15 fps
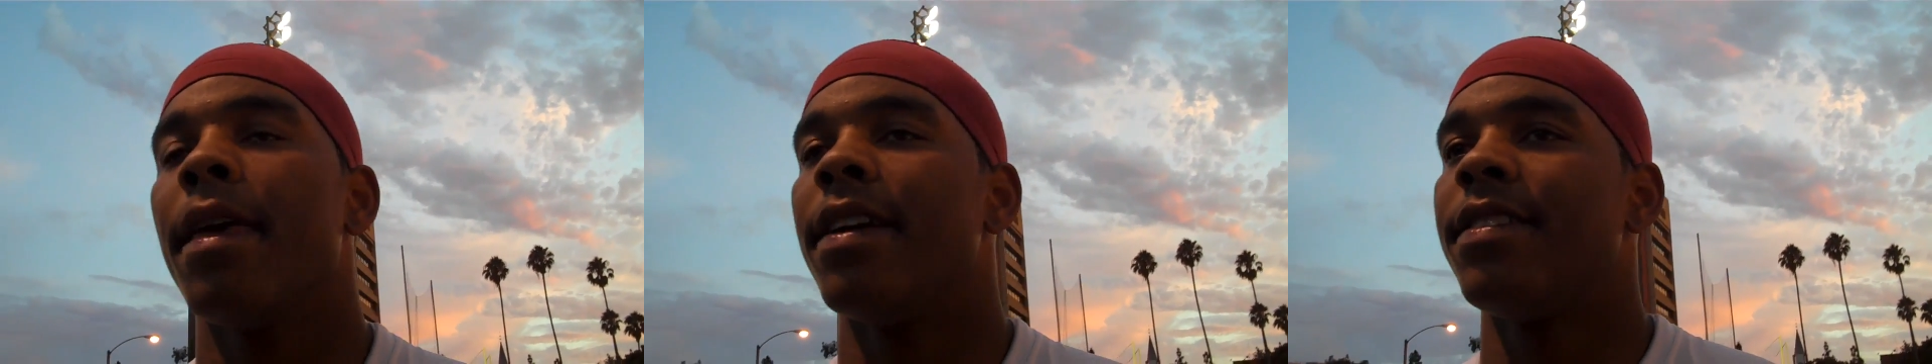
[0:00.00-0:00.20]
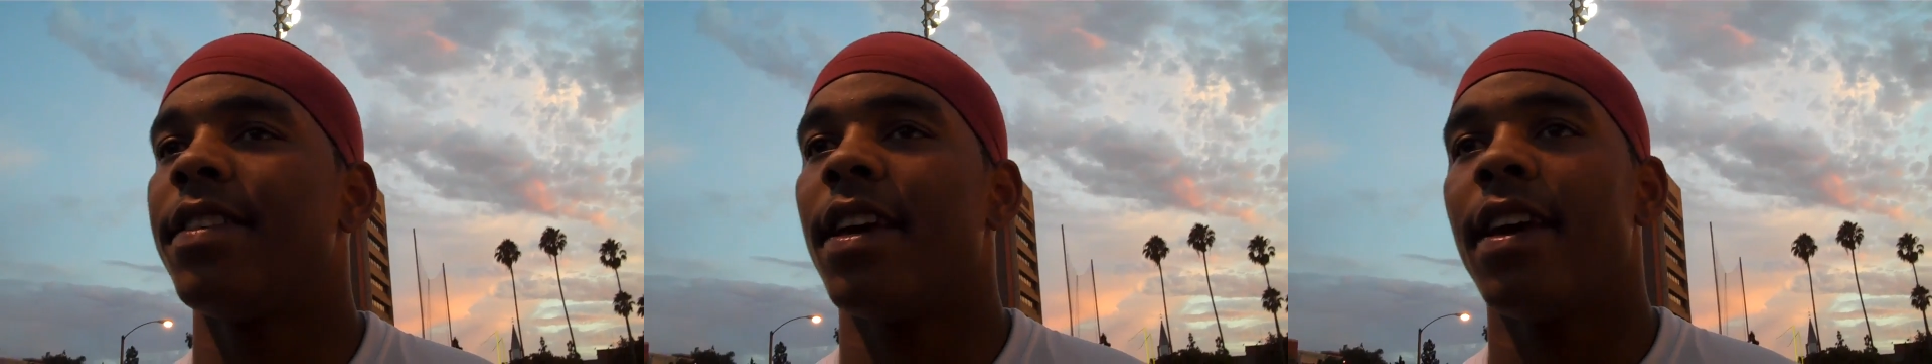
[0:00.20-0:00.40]

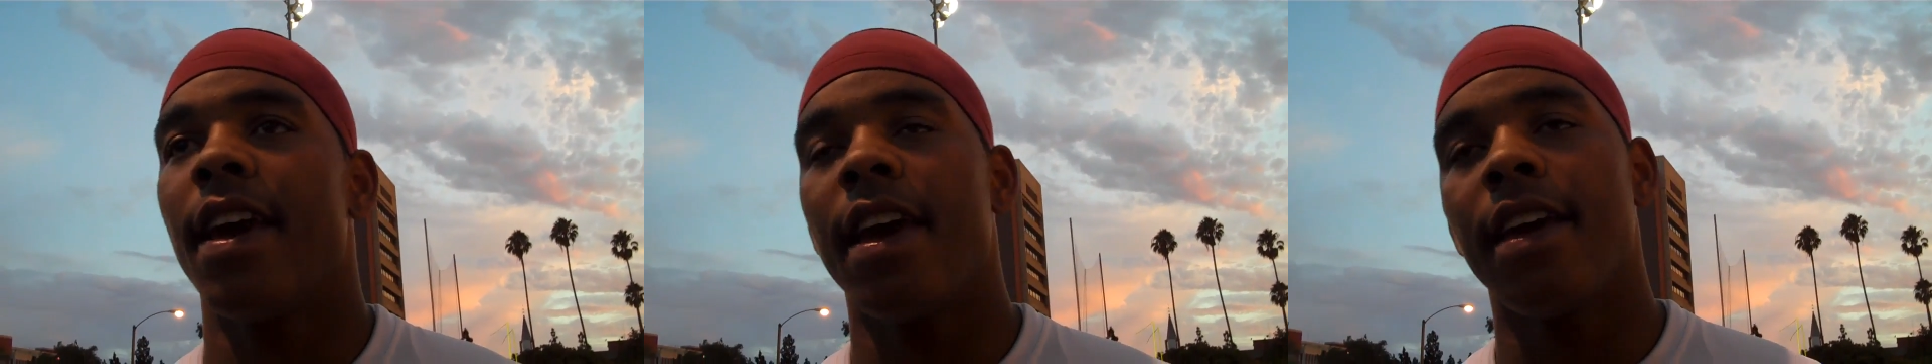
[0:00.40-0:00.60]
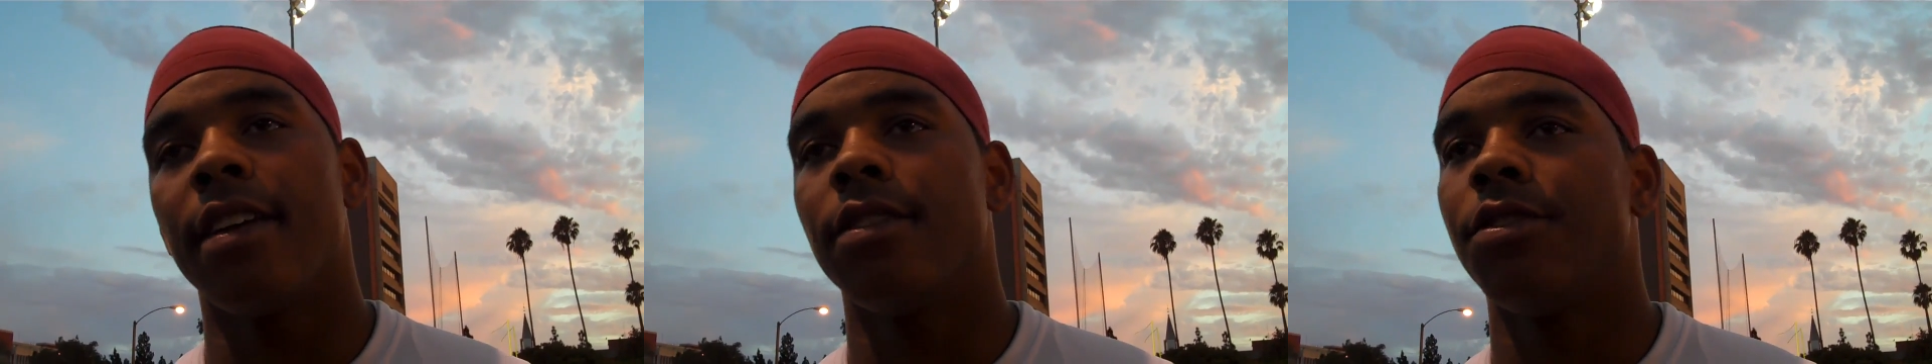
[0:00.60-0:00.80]
and said,
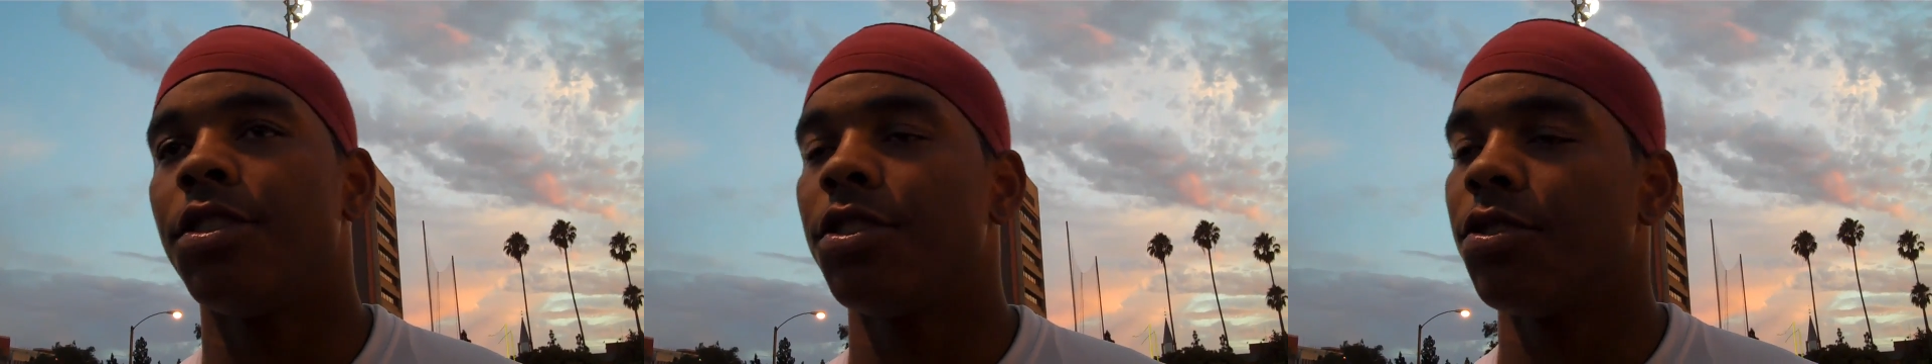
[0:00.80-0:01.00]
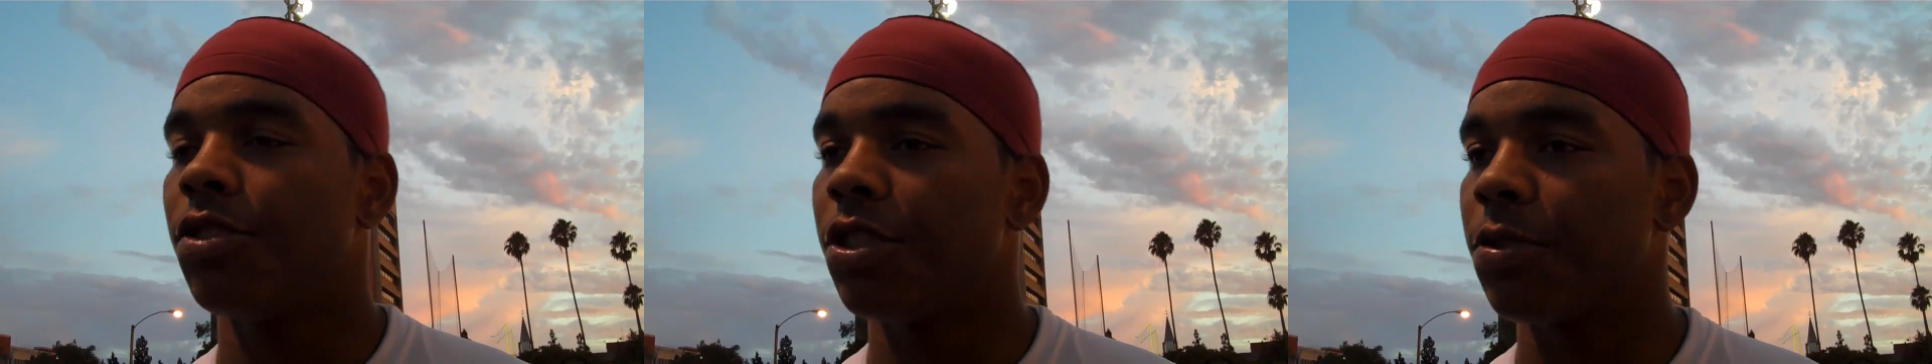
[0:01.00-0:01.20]
hey,
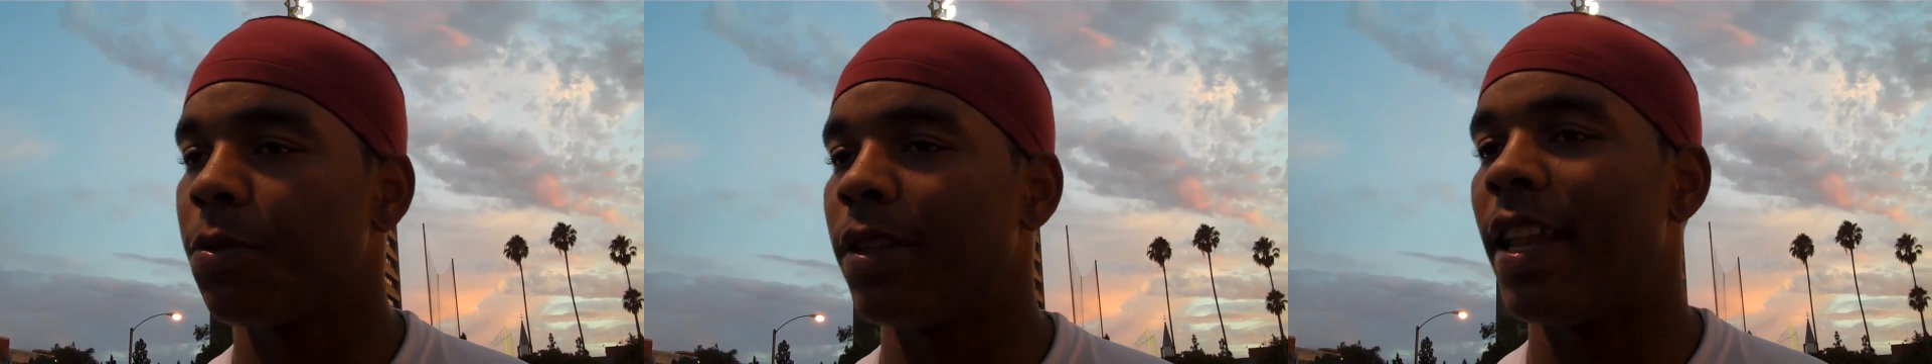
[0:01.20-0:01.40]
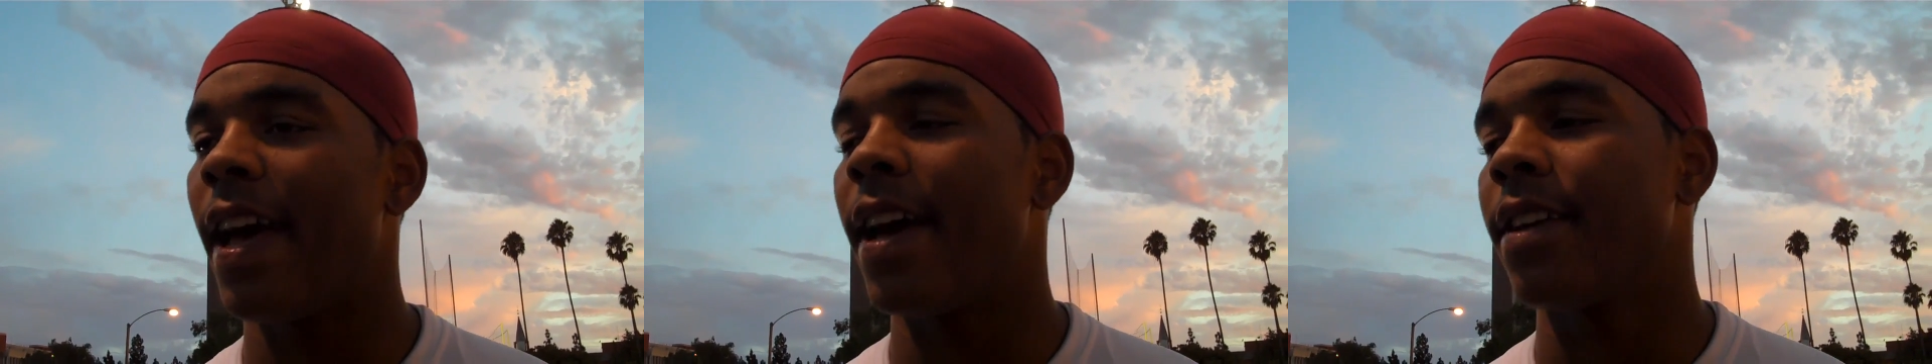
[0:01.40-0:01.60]
just
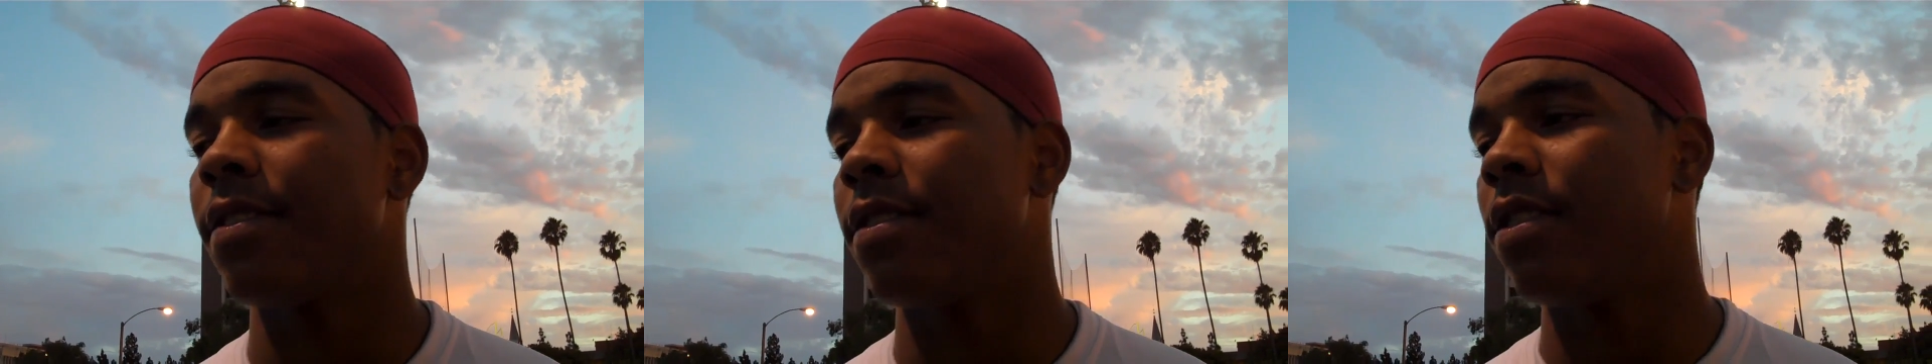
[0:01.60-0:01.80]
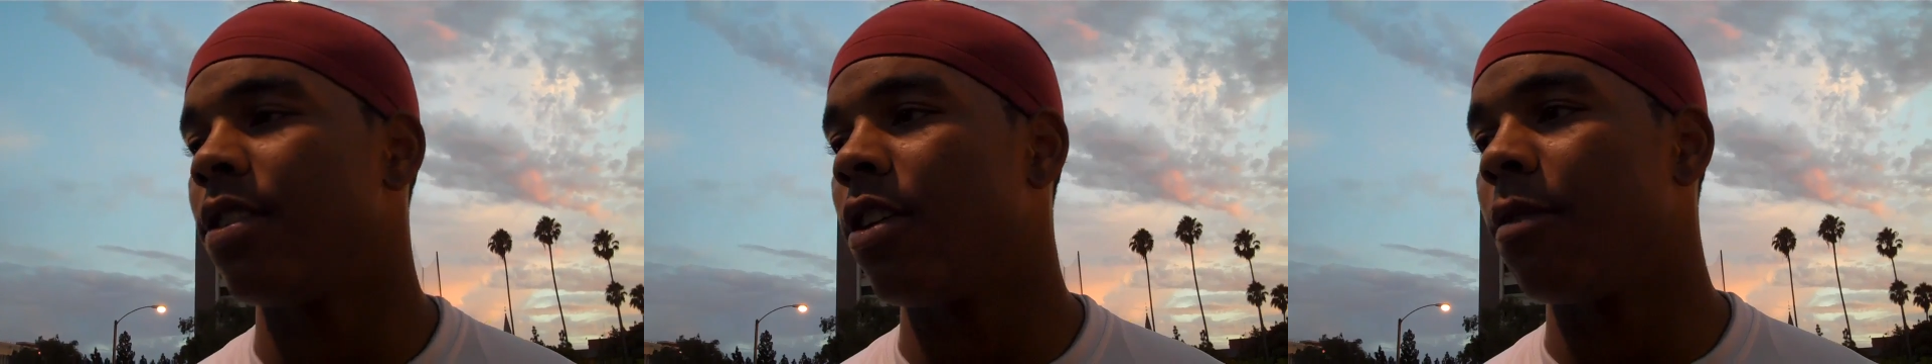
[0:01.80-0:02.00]

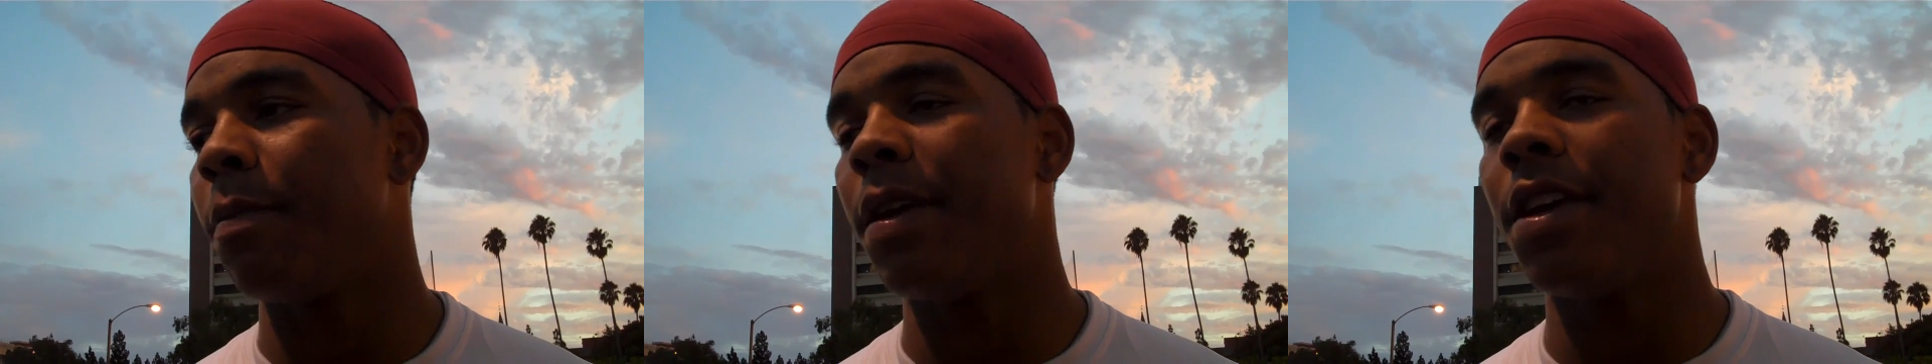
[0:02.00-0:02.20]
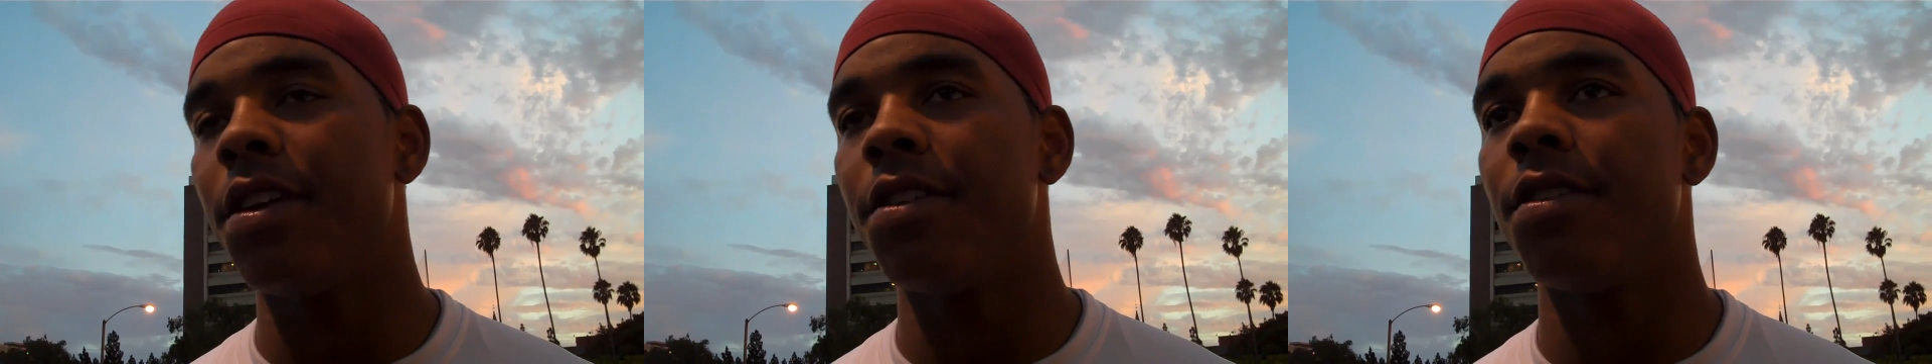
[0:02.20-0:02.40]
relax, you know,
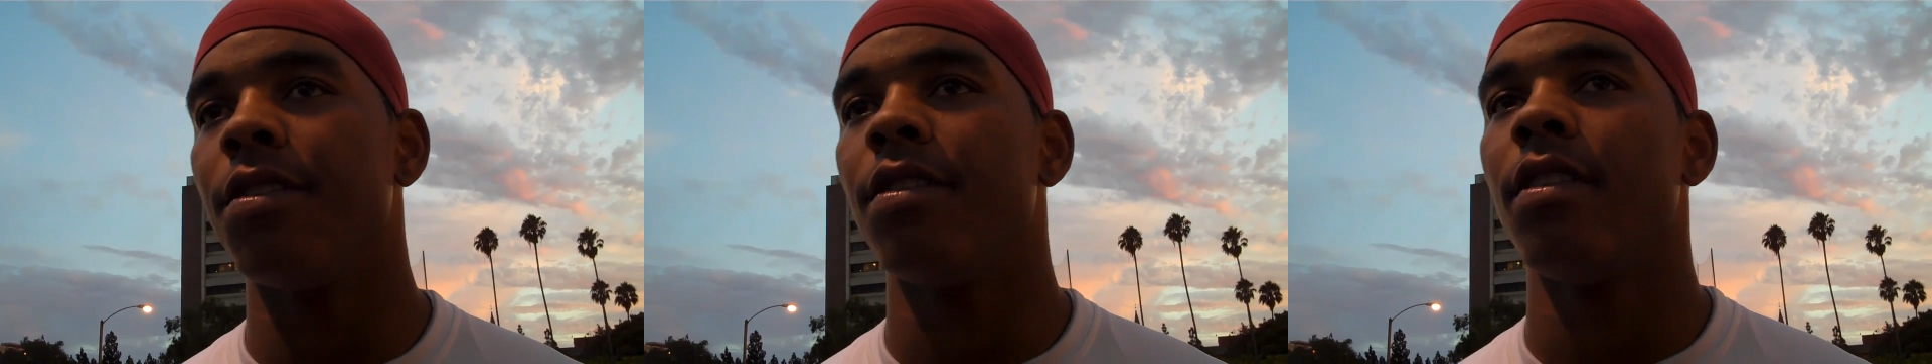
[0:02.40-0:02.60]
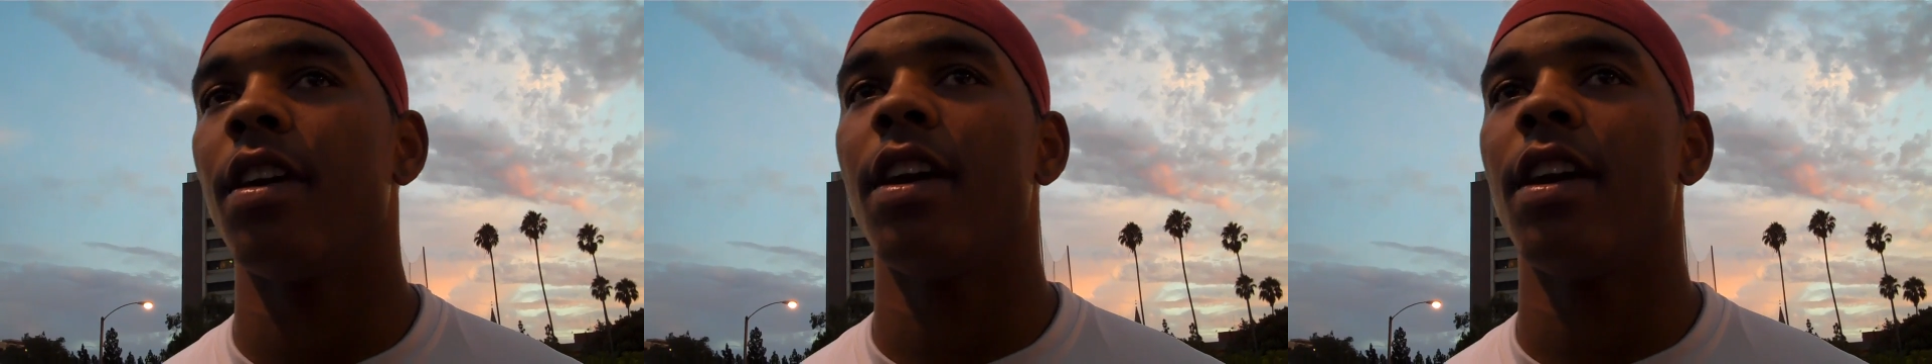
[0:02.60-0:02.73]
be you.